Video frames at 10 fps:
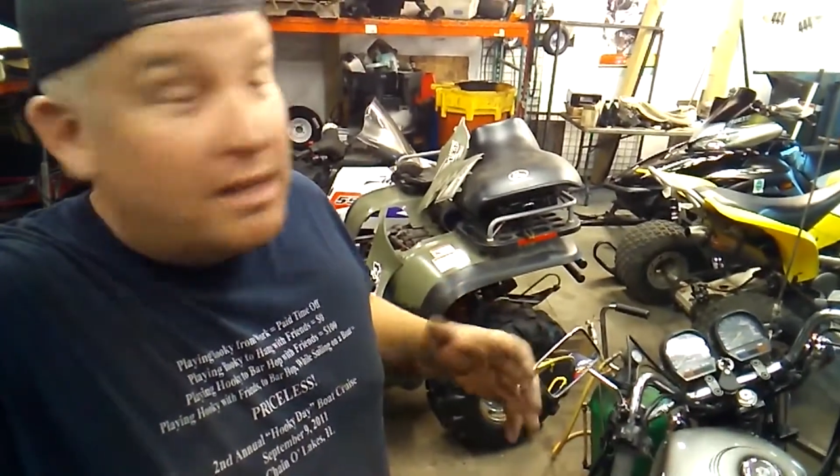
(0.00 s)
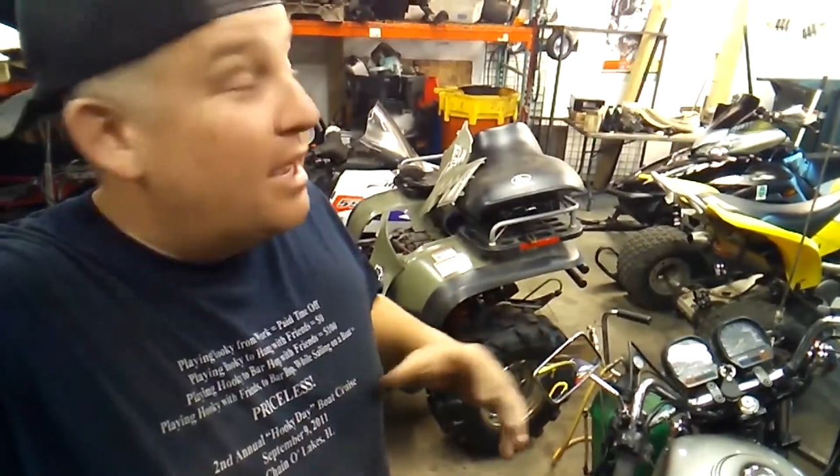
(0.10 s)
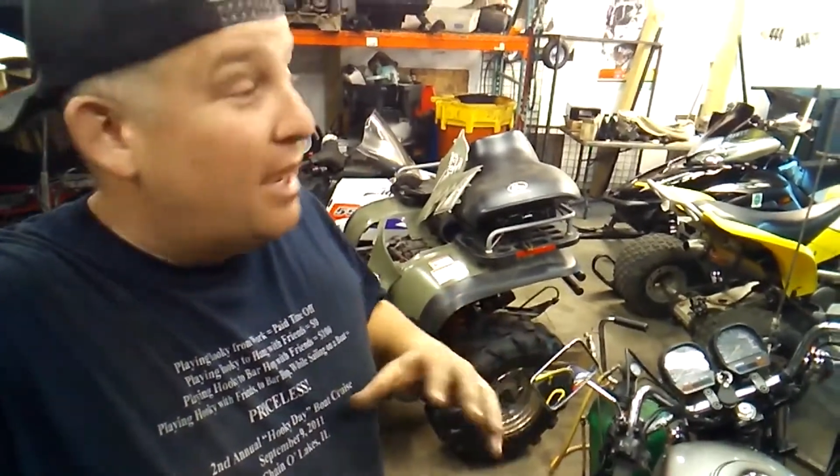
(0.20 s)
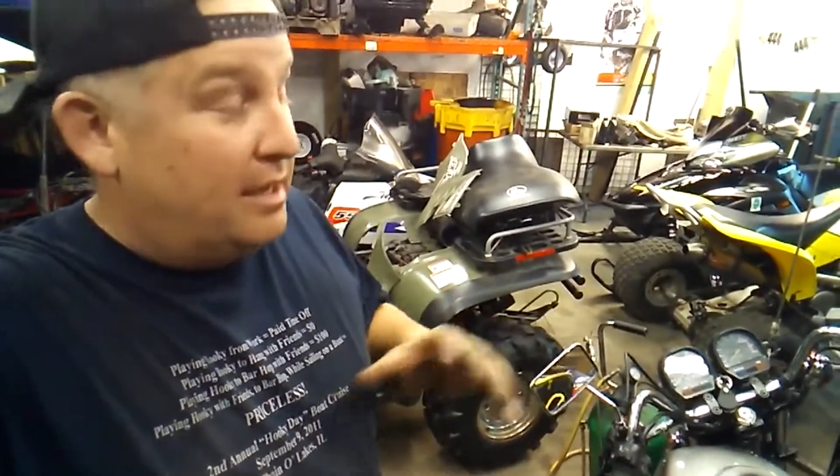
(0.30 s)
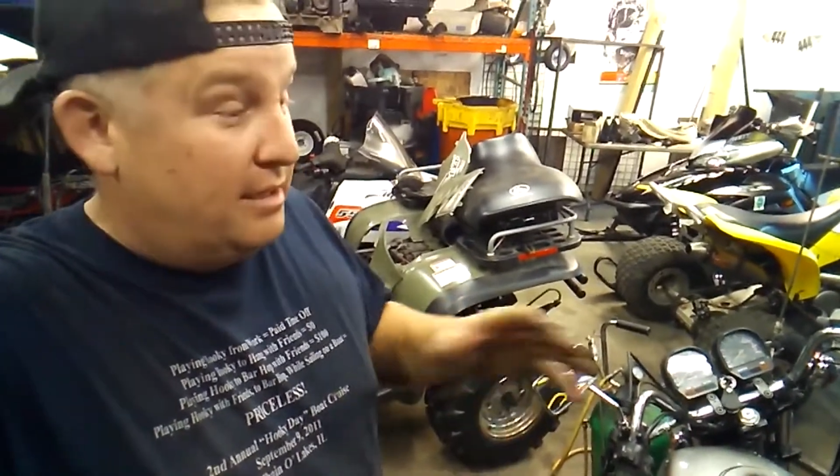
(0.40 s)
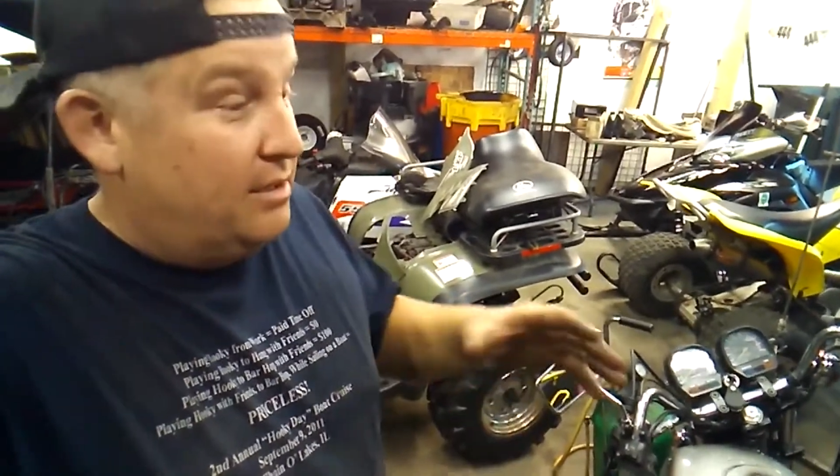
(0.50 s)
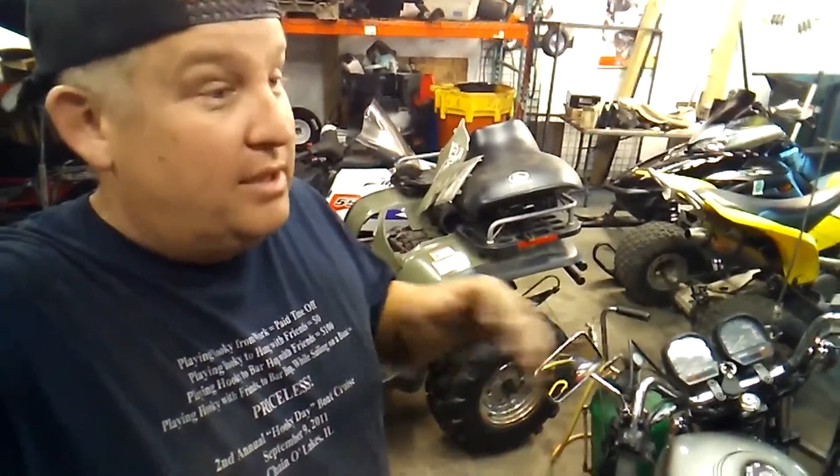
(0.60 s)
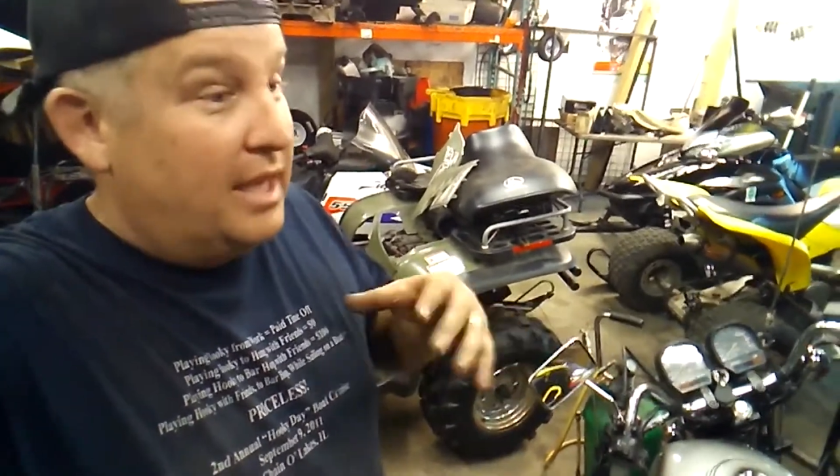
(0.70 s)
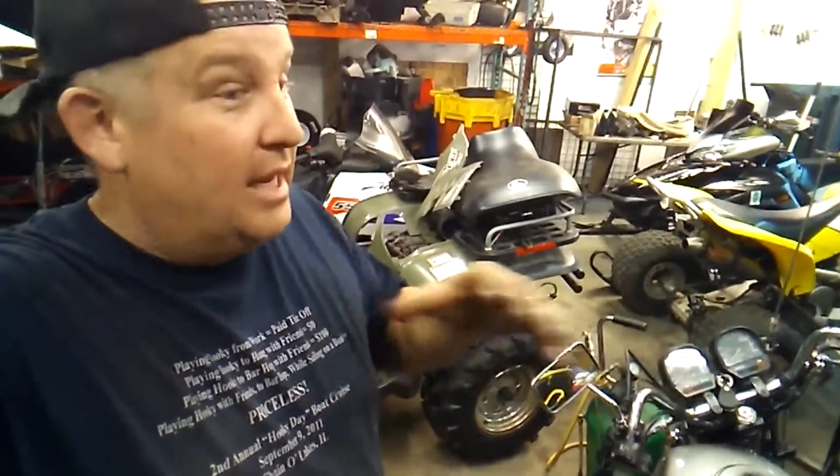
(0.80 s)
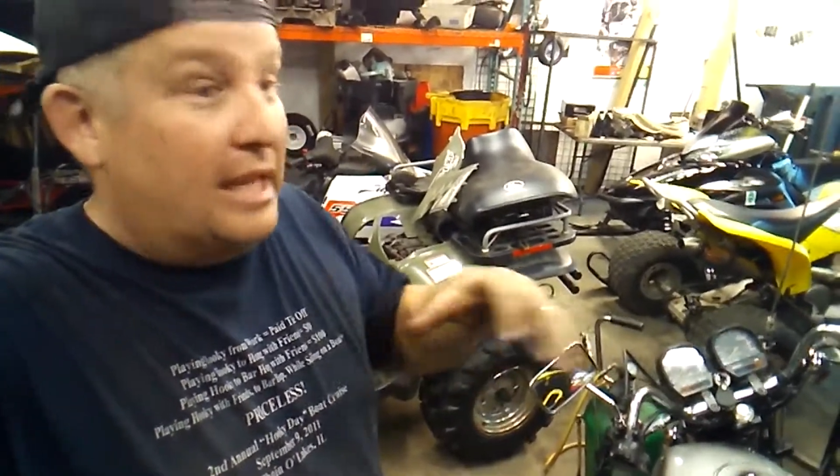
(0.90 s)
it
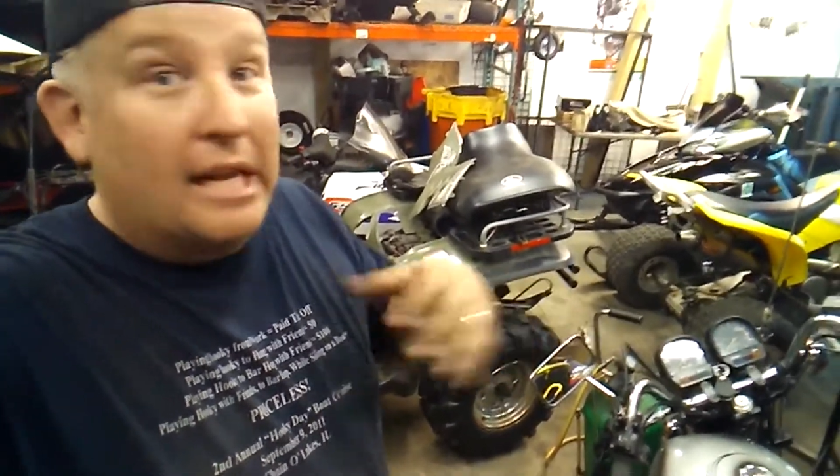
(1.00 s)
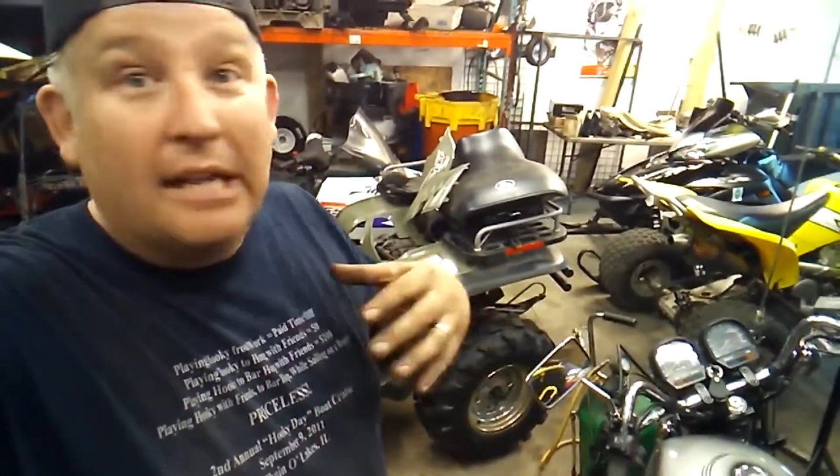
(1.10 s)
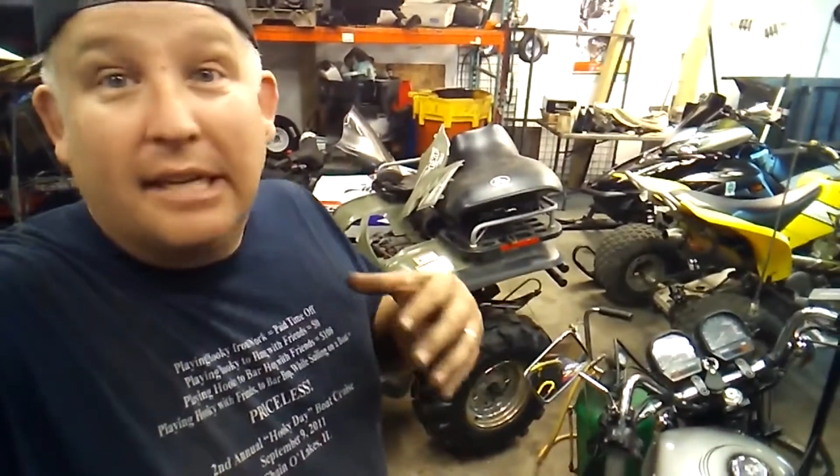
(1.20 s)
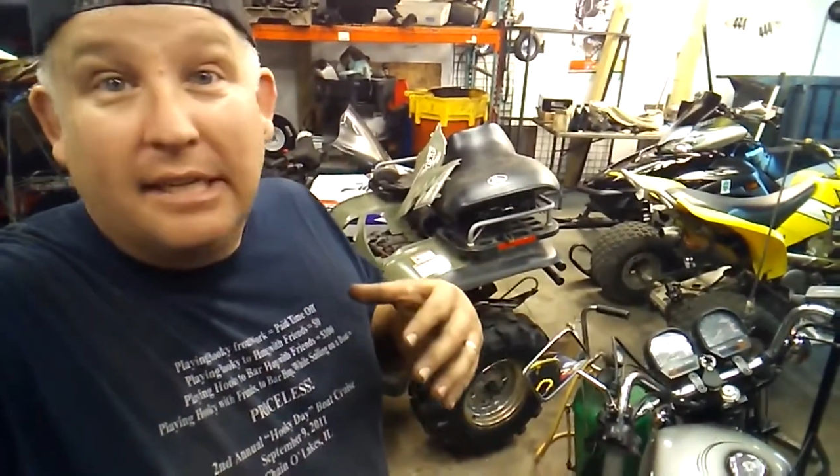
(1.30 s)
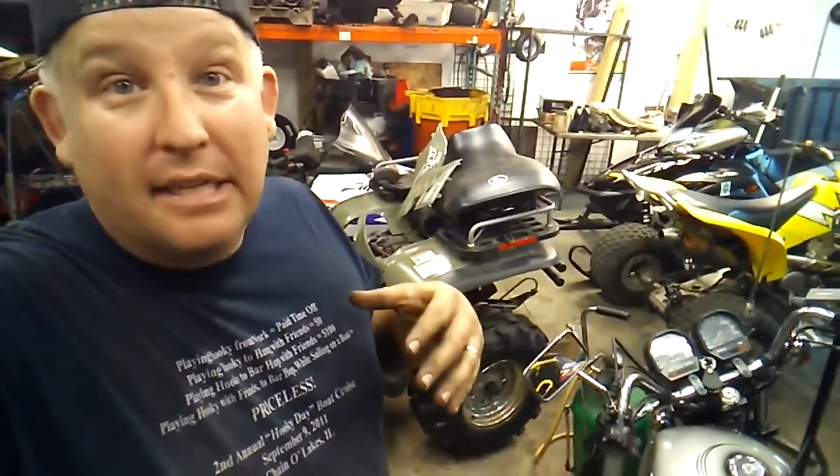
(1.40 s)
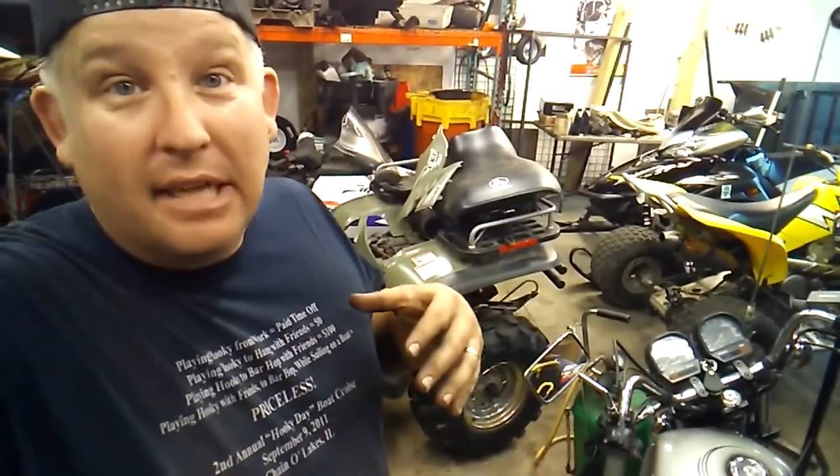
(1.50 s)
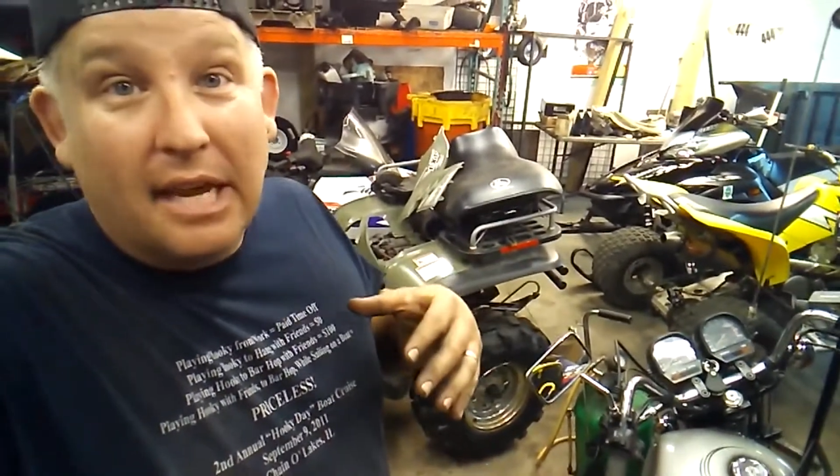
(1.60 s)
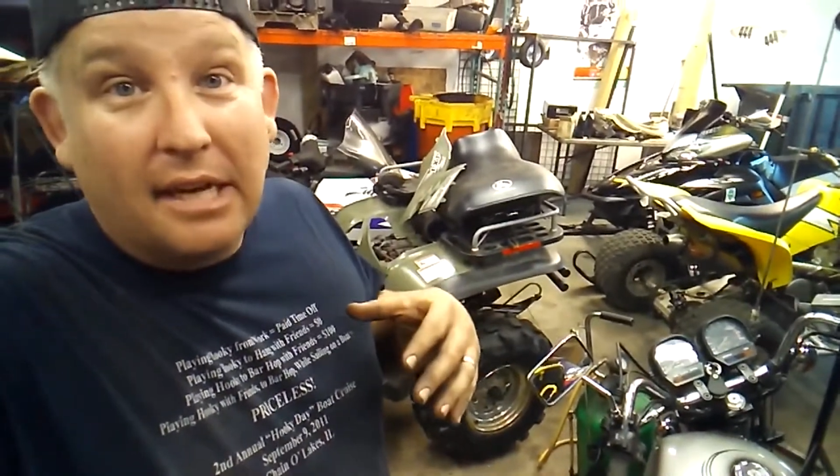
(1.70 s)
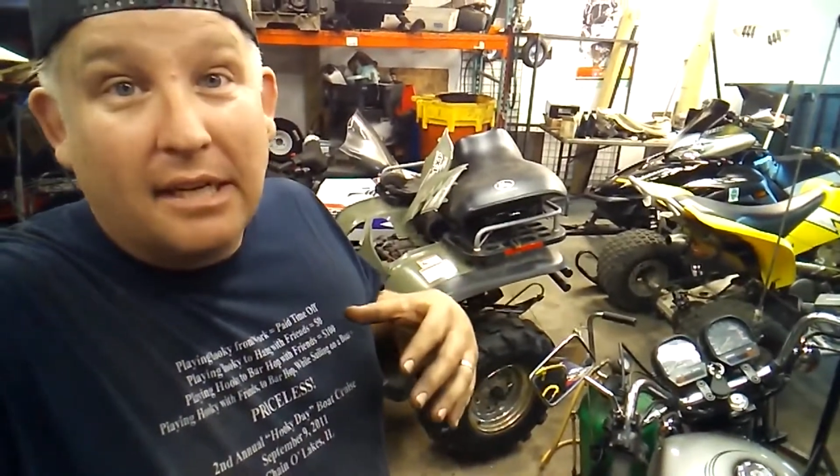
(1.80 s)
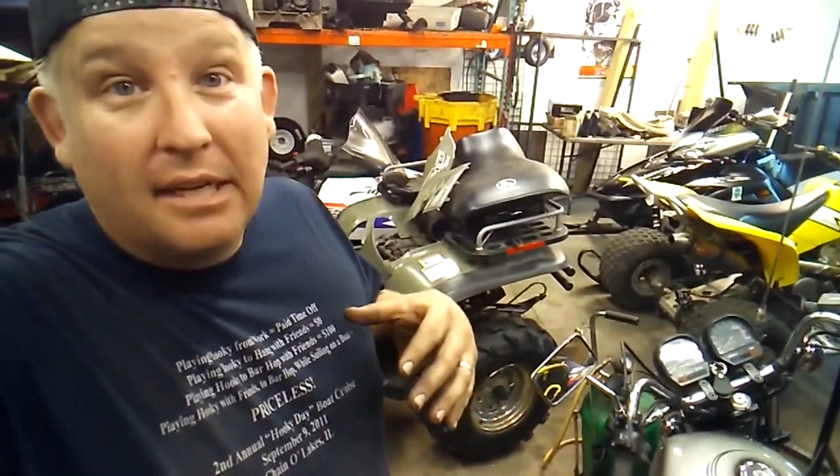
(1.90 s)
get in on the deal
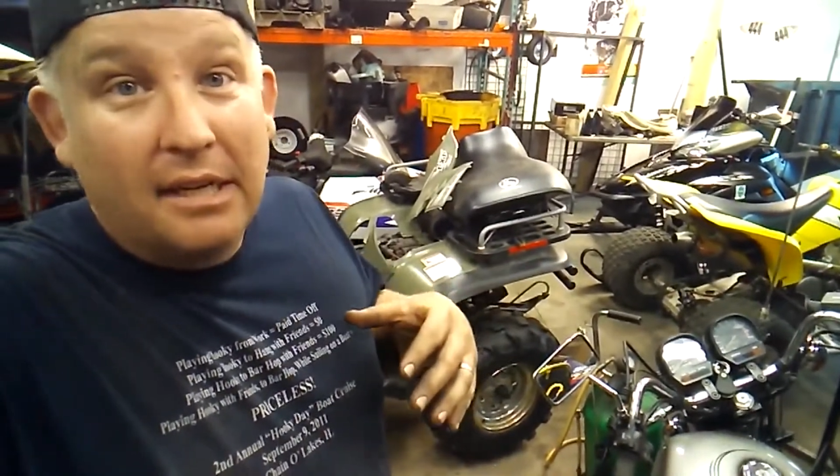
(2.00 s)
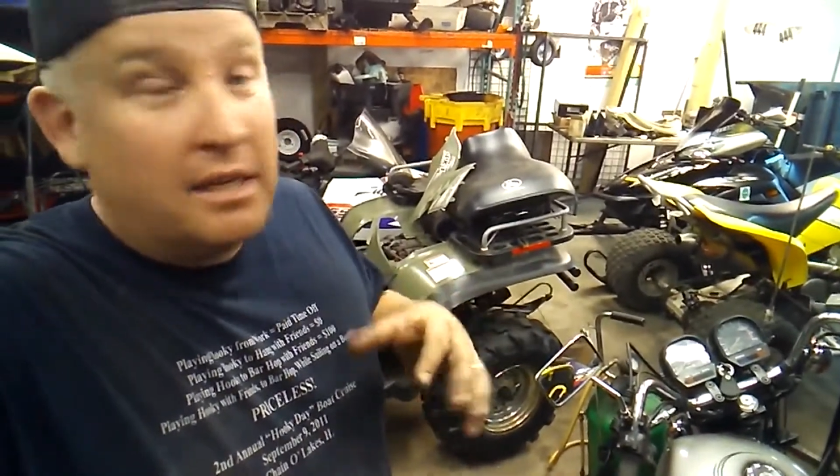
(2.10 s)
at,